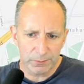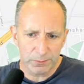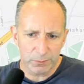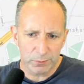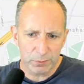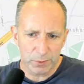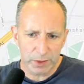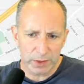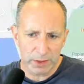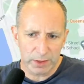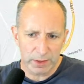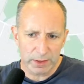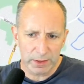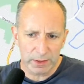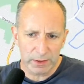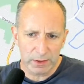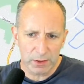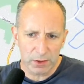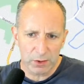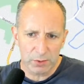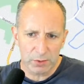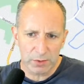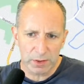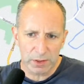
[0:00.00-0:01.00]
We
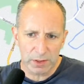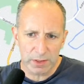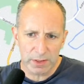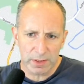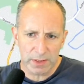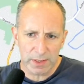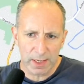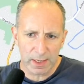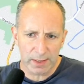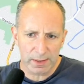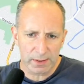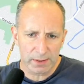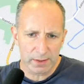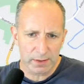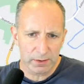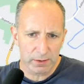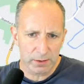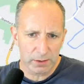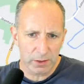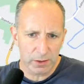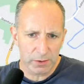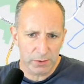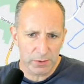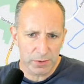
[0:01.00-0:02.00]
know that it's
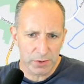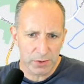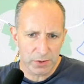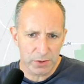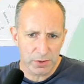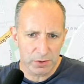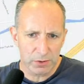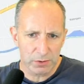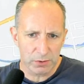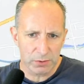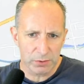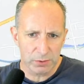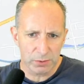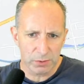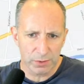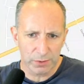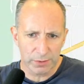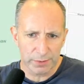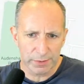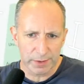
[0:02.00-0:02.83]
close to